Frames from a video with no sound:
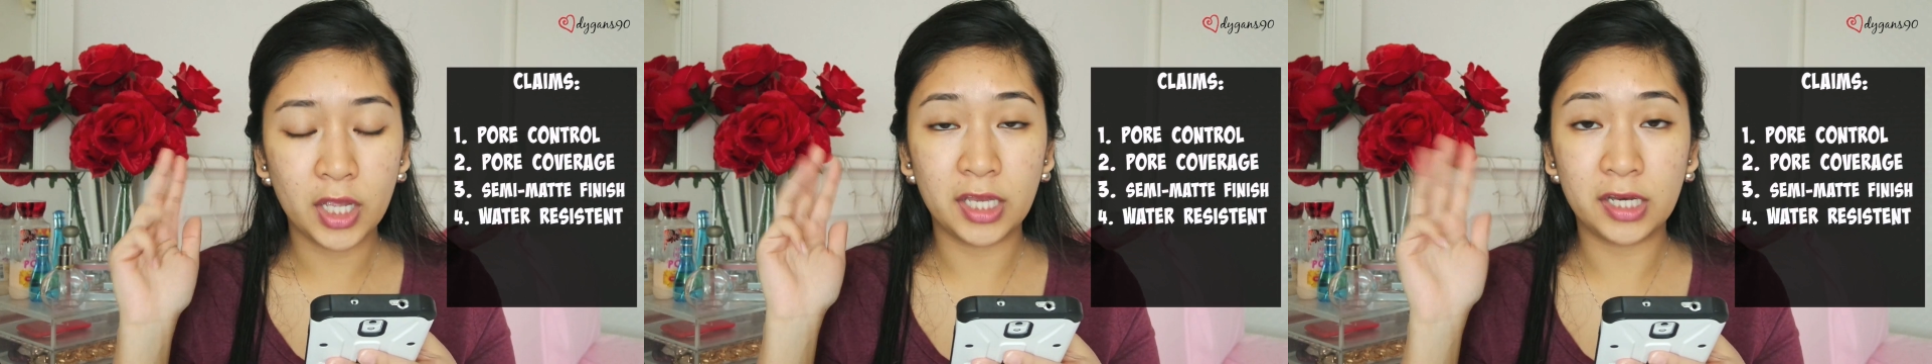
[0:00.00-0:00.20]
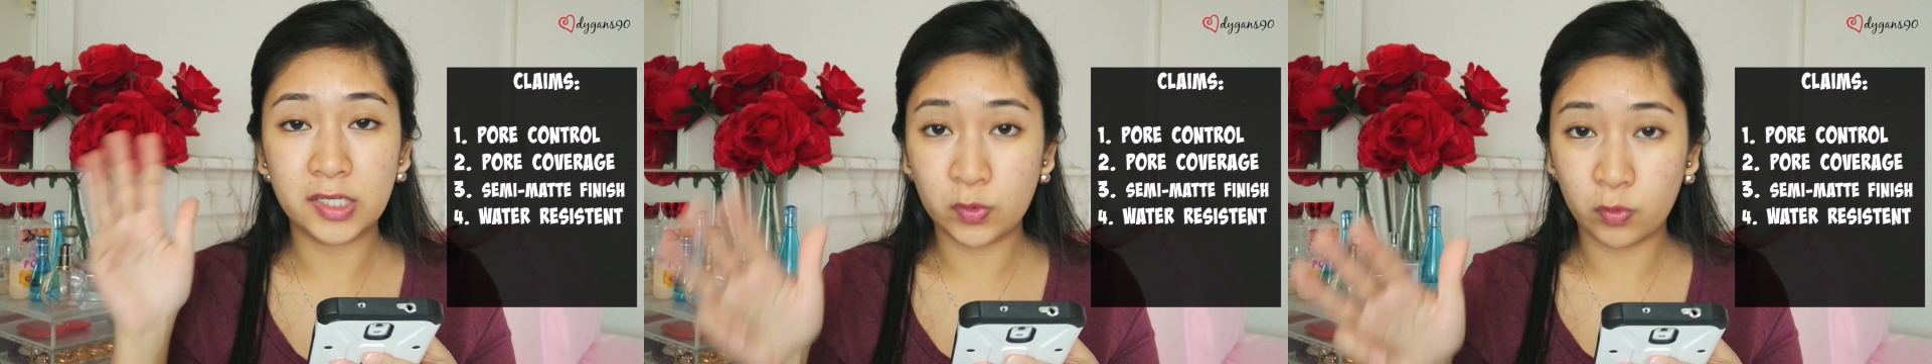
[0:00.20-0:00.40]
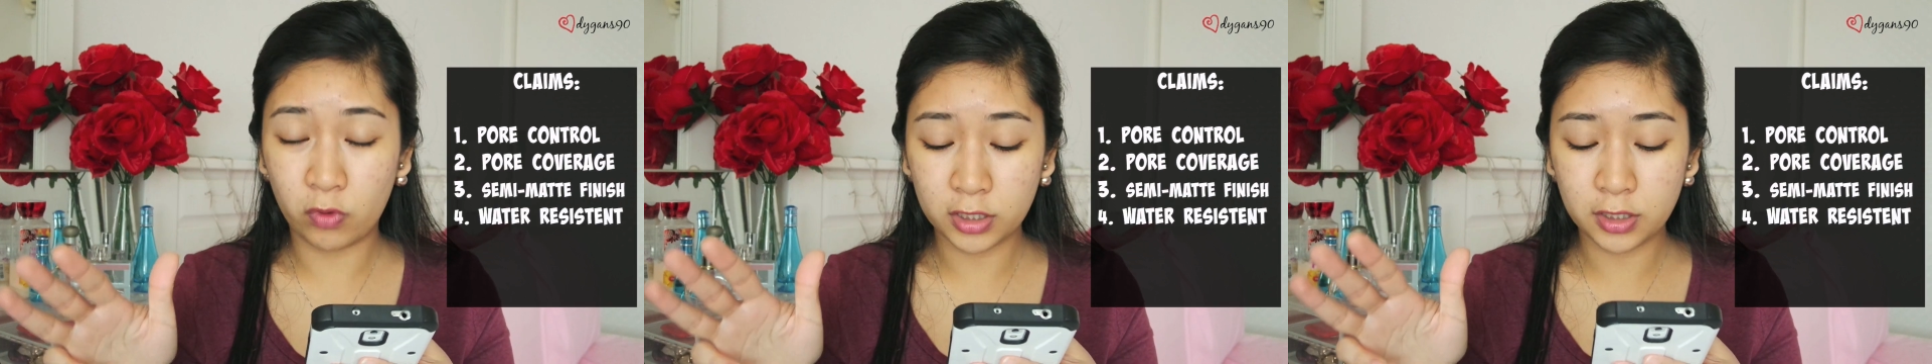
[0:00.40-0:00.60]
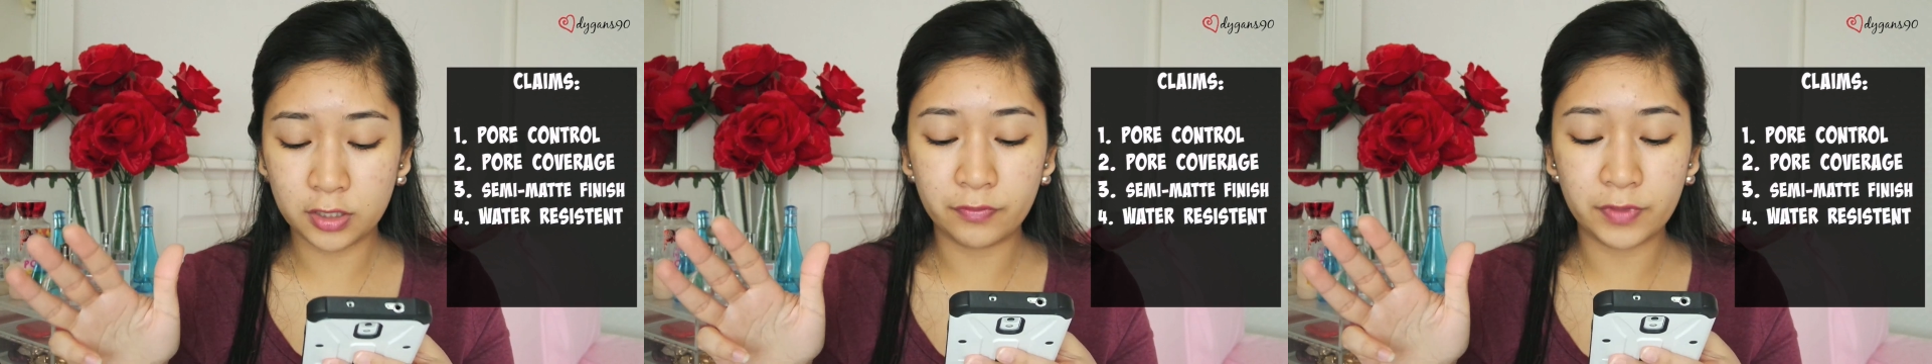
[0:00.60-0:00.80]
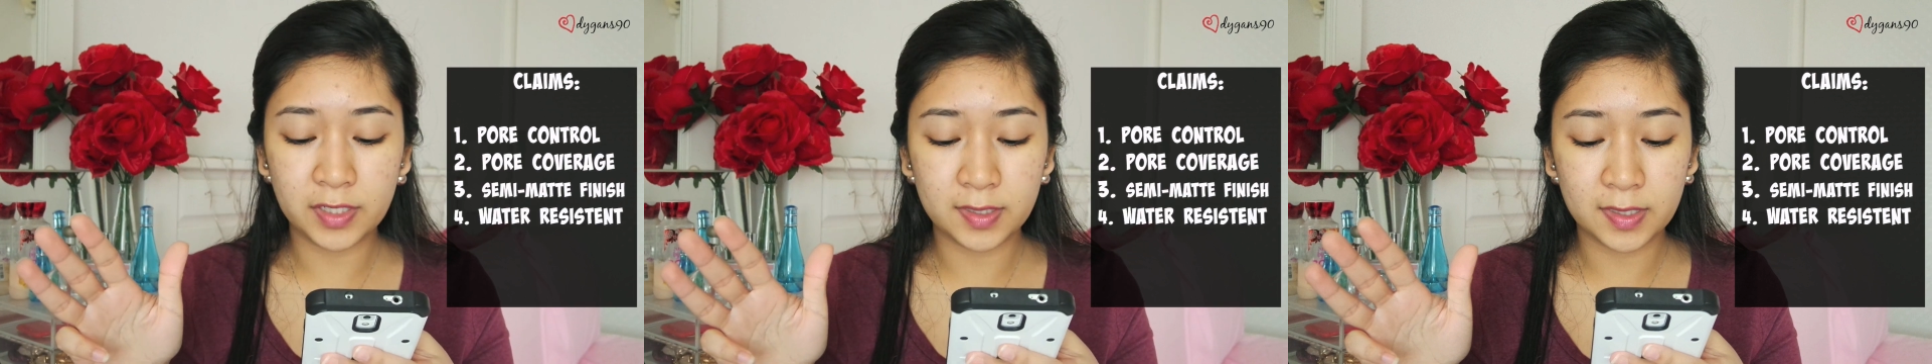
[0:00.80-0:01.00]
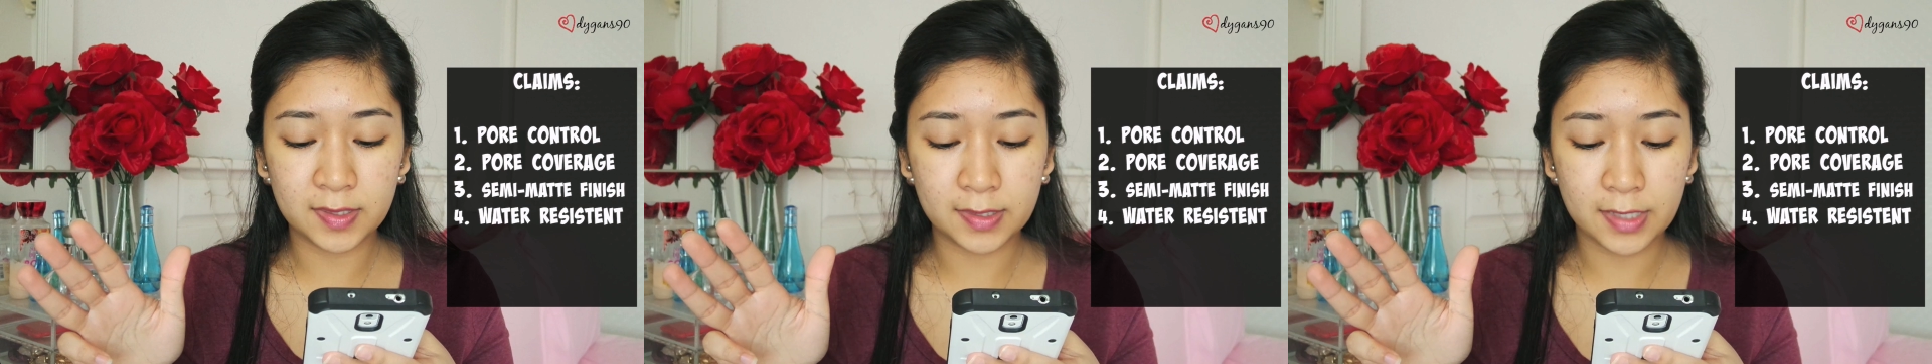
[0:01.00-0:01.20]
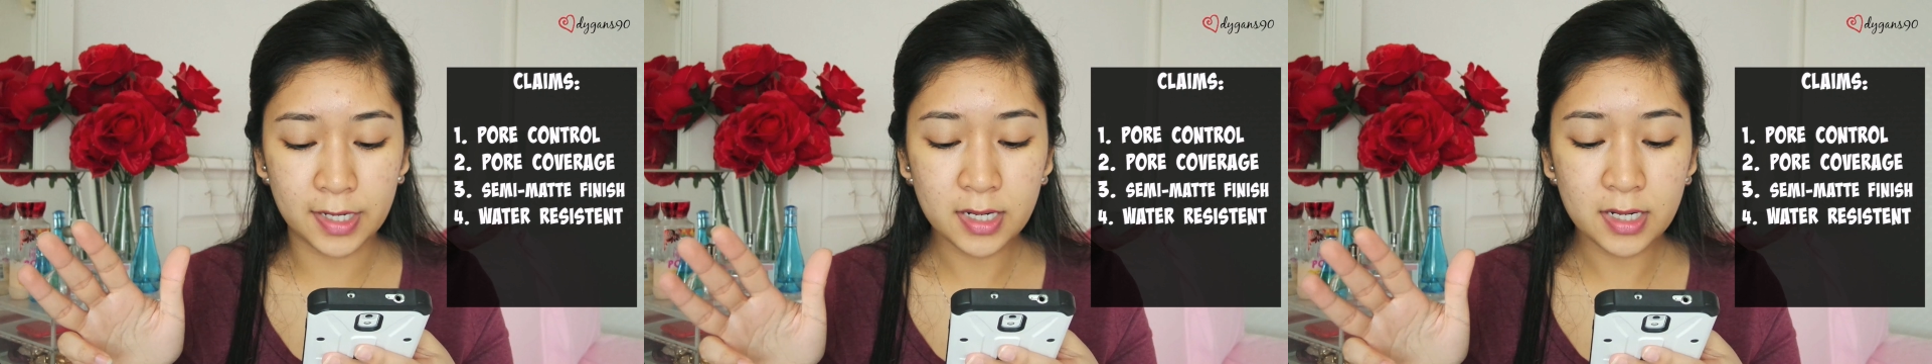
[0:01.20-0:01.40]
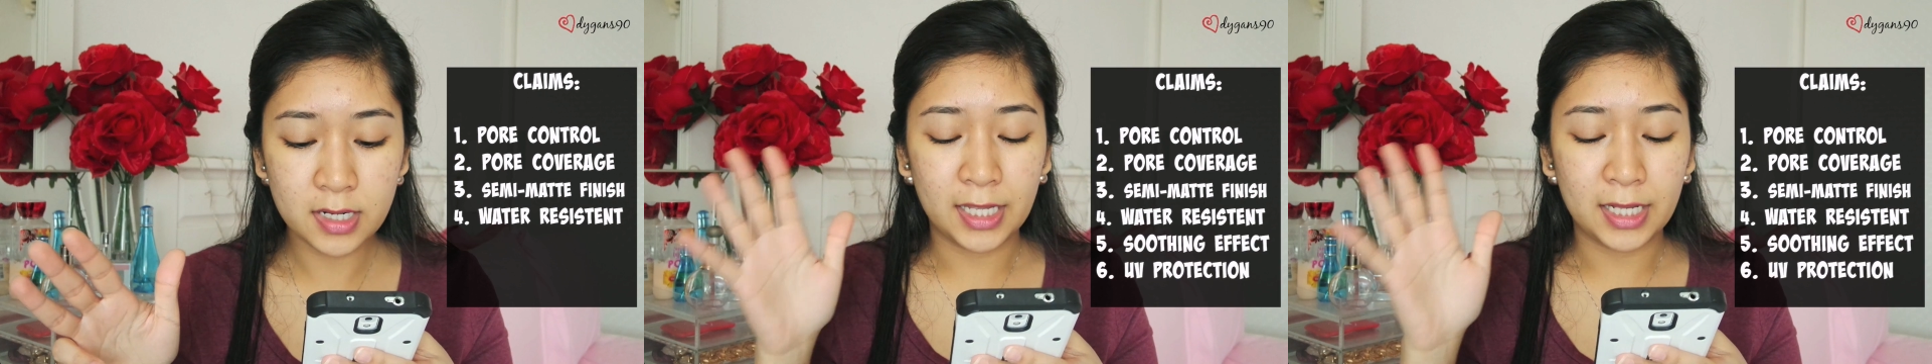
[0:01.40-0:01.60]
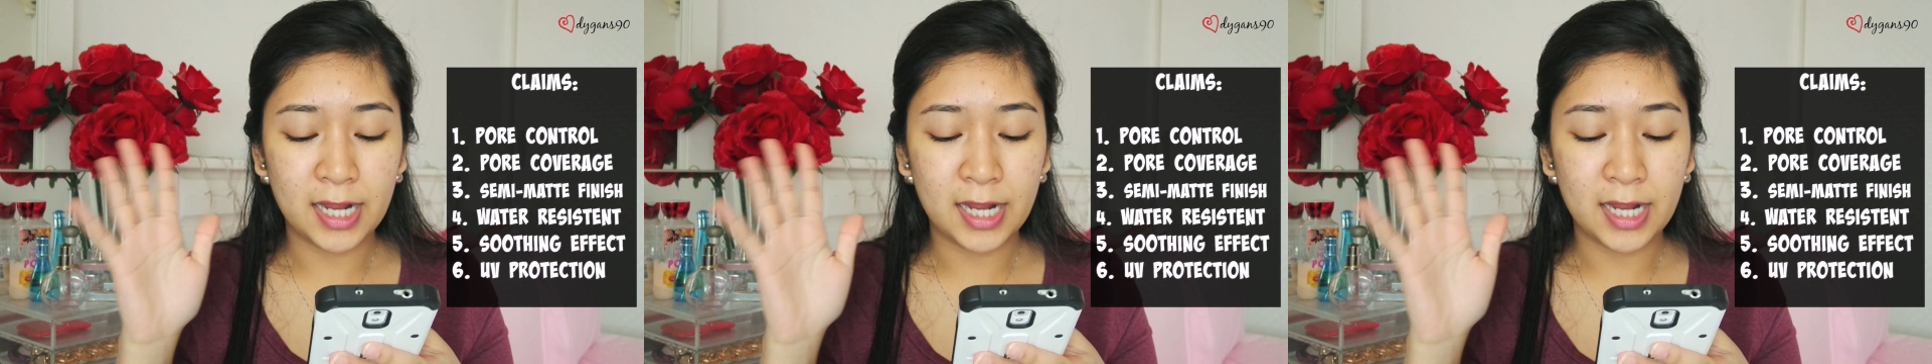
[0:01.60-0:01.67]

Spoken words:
it is water resistant,